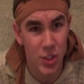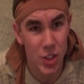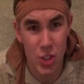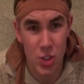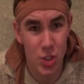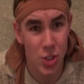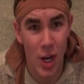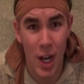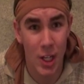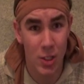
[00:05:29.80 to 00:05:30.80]
Just
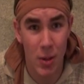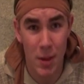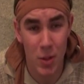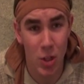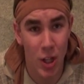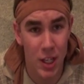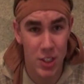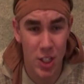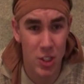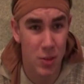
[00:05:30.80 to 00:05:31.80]
try not to make me look like
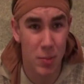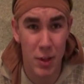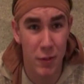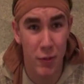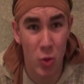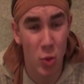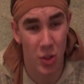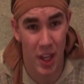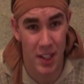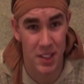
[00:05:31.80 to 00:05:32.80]
such a big
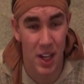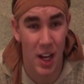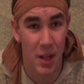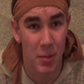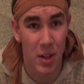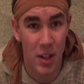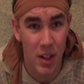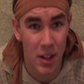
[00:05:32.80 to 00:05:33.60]
fool next time.